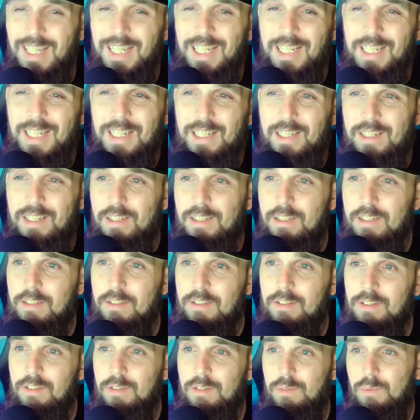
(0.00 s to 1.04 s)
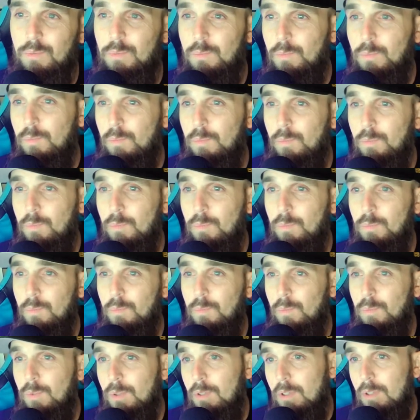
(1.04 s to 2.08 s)
He is,
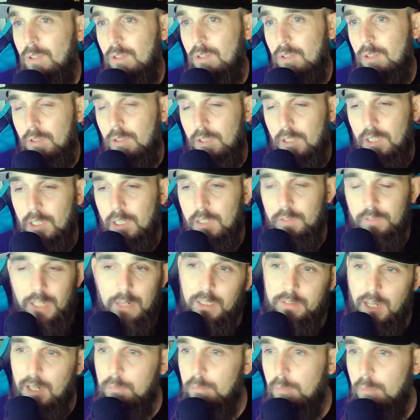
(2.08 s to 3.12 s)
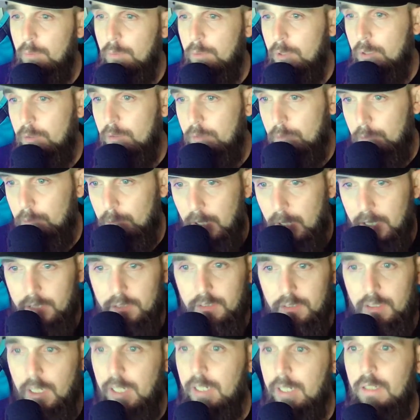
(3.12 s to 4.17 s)
if not my
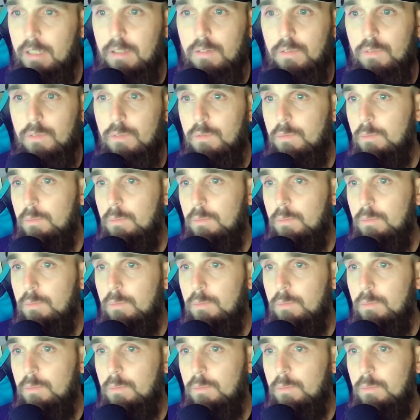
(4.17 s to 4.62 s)
second